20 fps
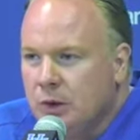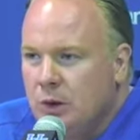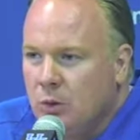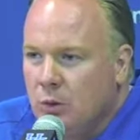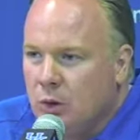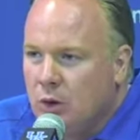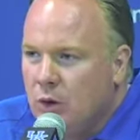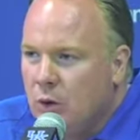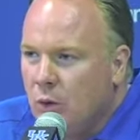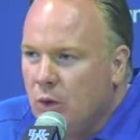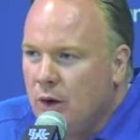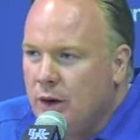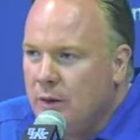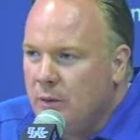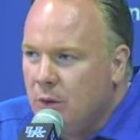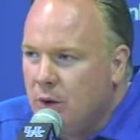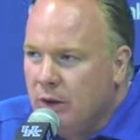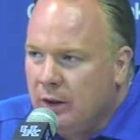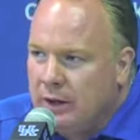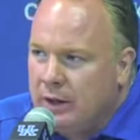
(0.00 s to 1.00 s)
Well, Corey
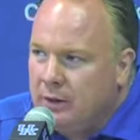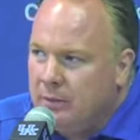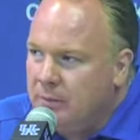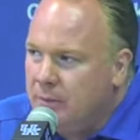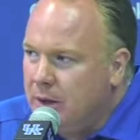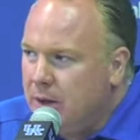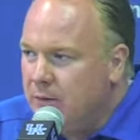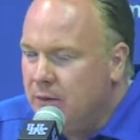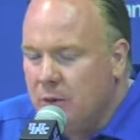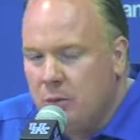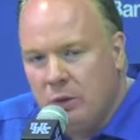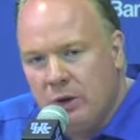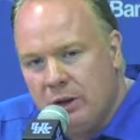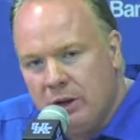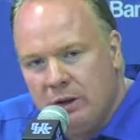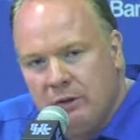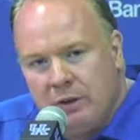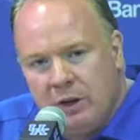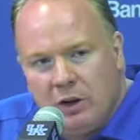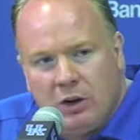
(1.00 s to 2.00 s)
really, even
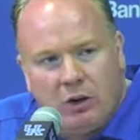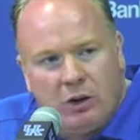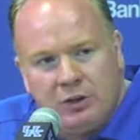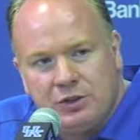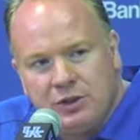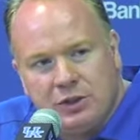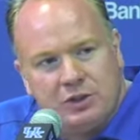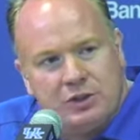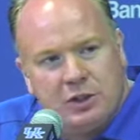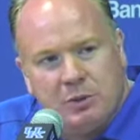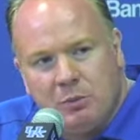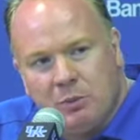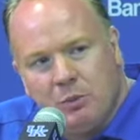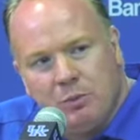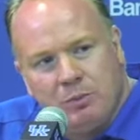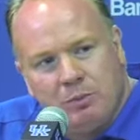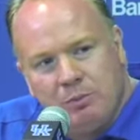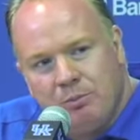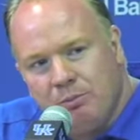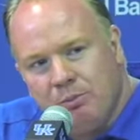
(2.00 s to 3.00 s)
in our
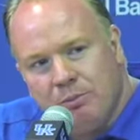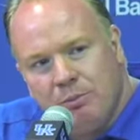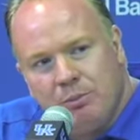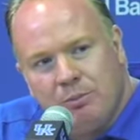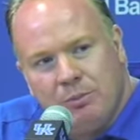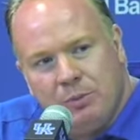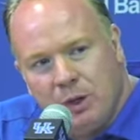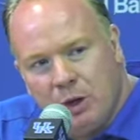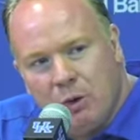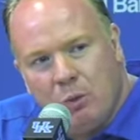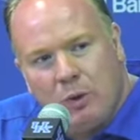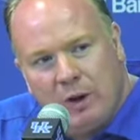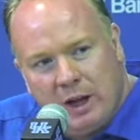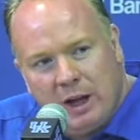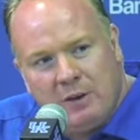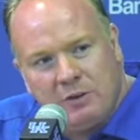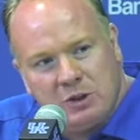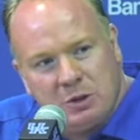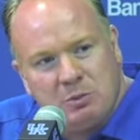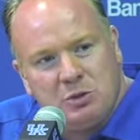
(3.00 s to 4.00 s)
system, we
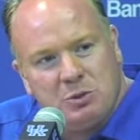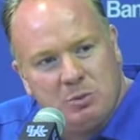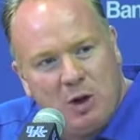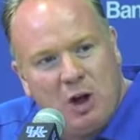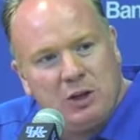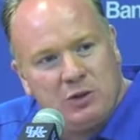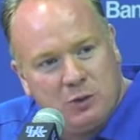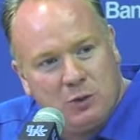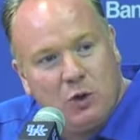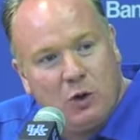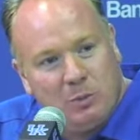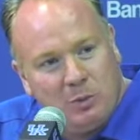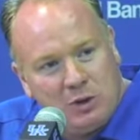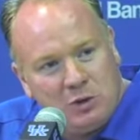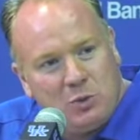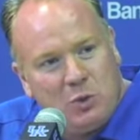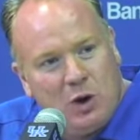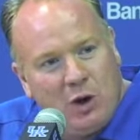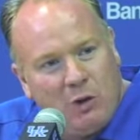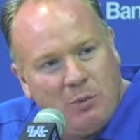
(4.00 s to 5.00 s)
have some spots for him
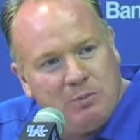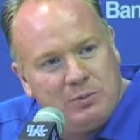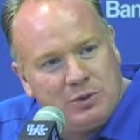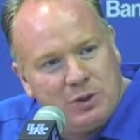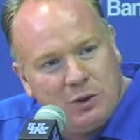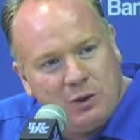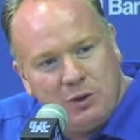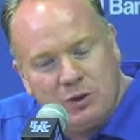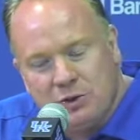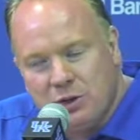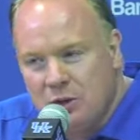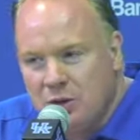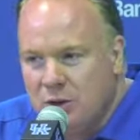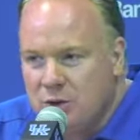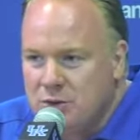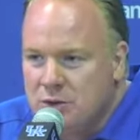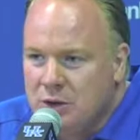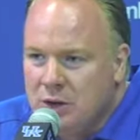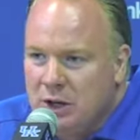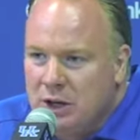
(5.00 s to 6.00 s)
as well. So there's
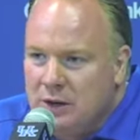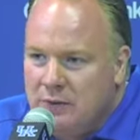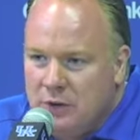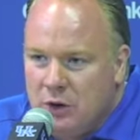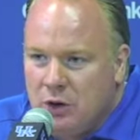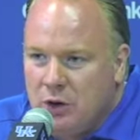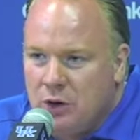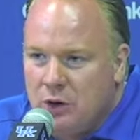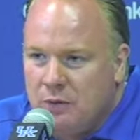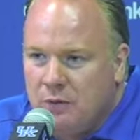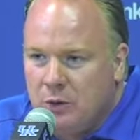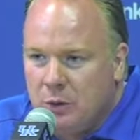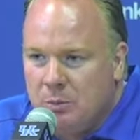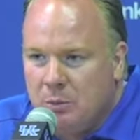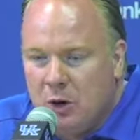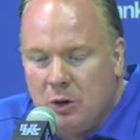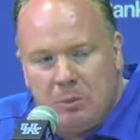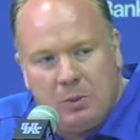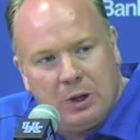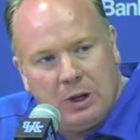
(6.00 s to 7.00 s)
if you're a good
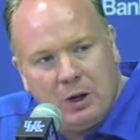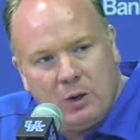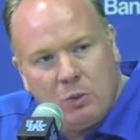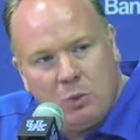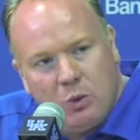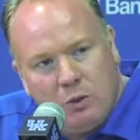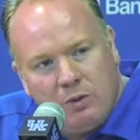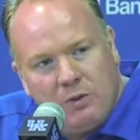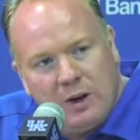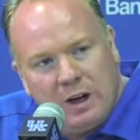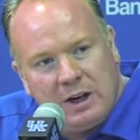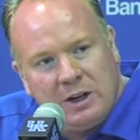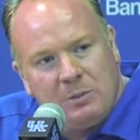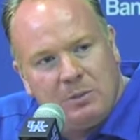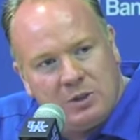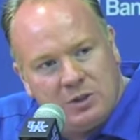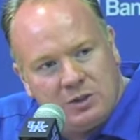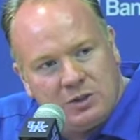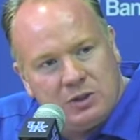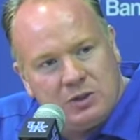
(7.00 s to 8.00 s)
football player, we'll find a
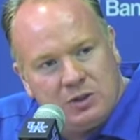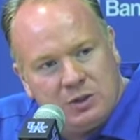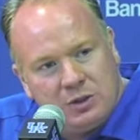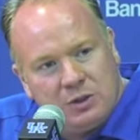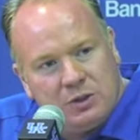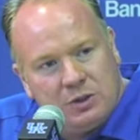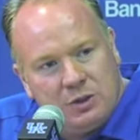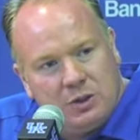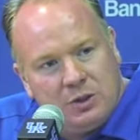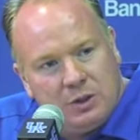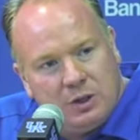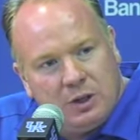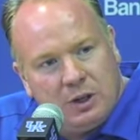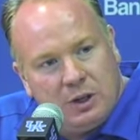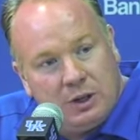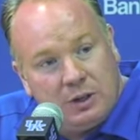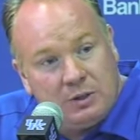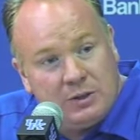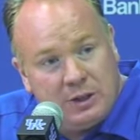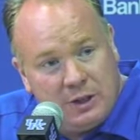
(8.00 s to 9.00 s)
position
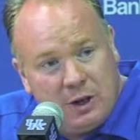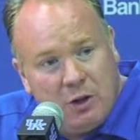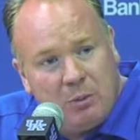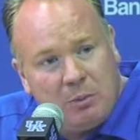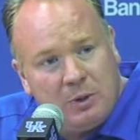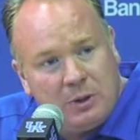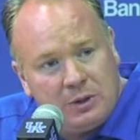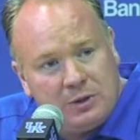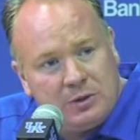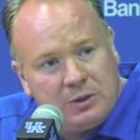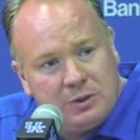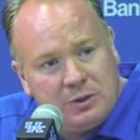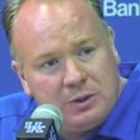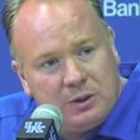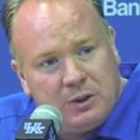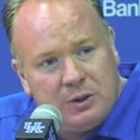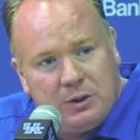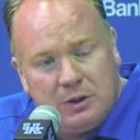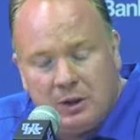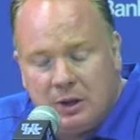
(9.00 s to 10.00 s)
to help us.
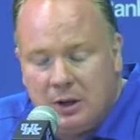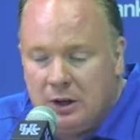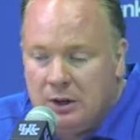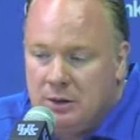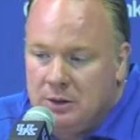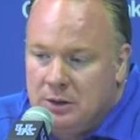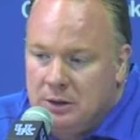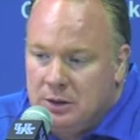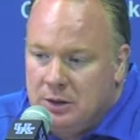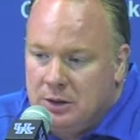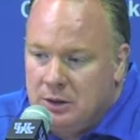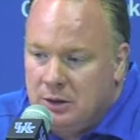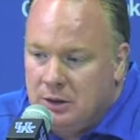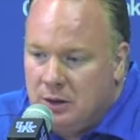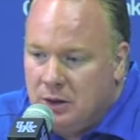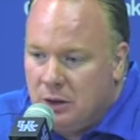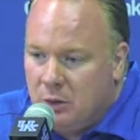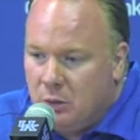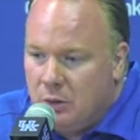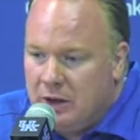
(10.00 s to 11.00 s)
And,
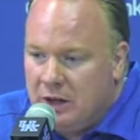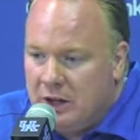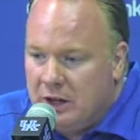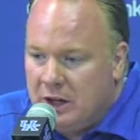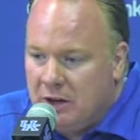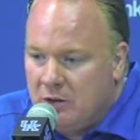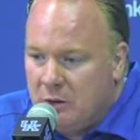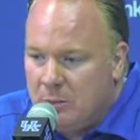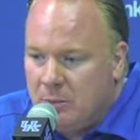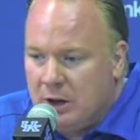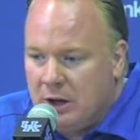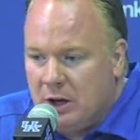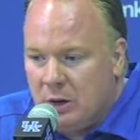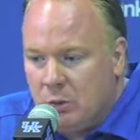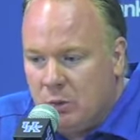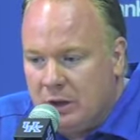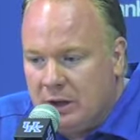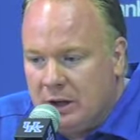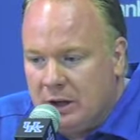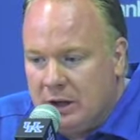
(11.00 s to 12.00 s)
we need every player
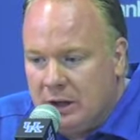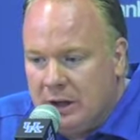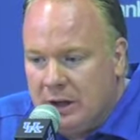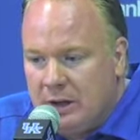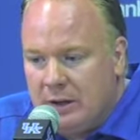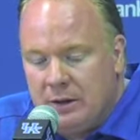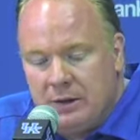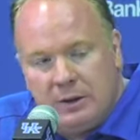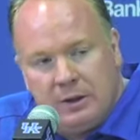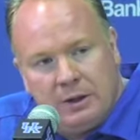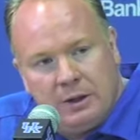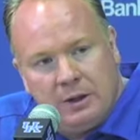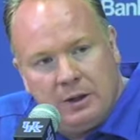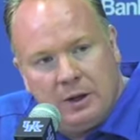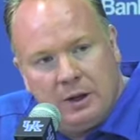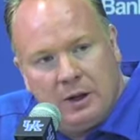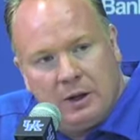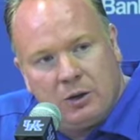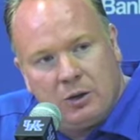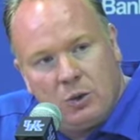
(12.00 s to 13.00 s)
we can get.
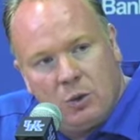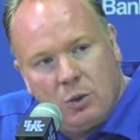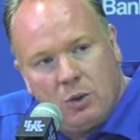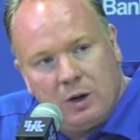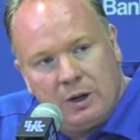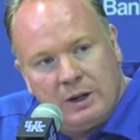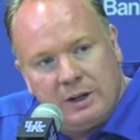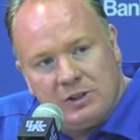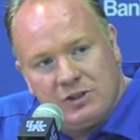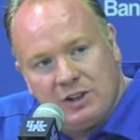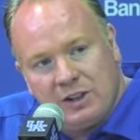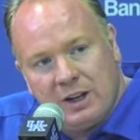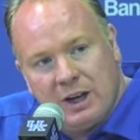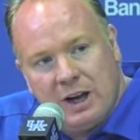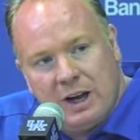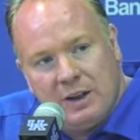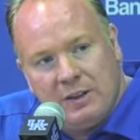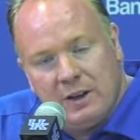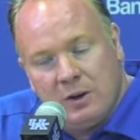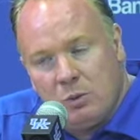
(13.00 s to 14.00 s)
And Corey is a
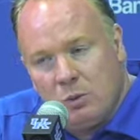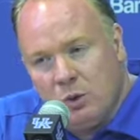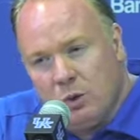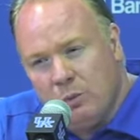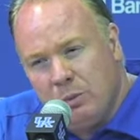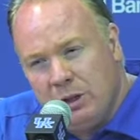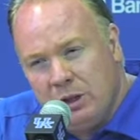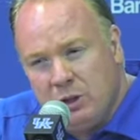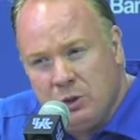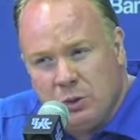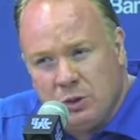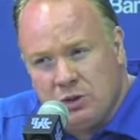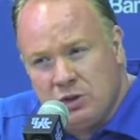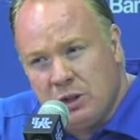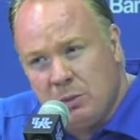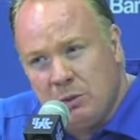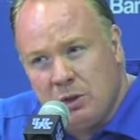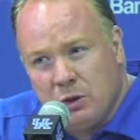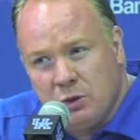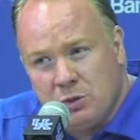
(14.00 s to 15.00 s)
guy that will be doing
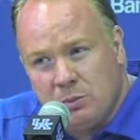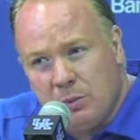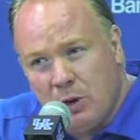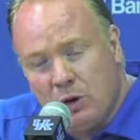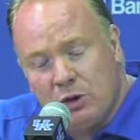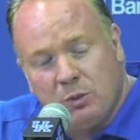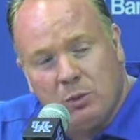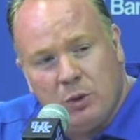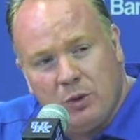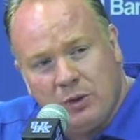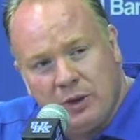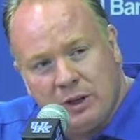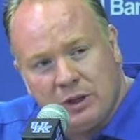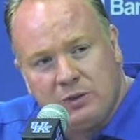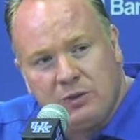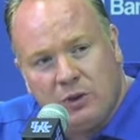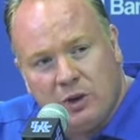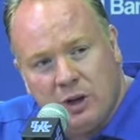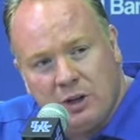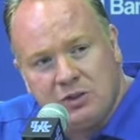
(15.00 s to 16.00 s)
some of those multiple
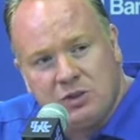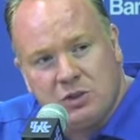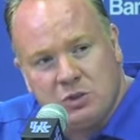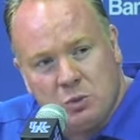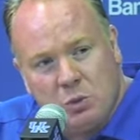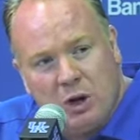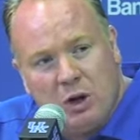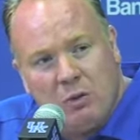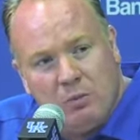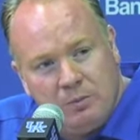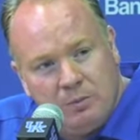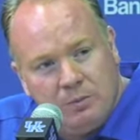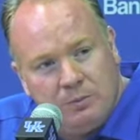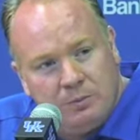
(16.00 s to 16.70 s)
things for us as well.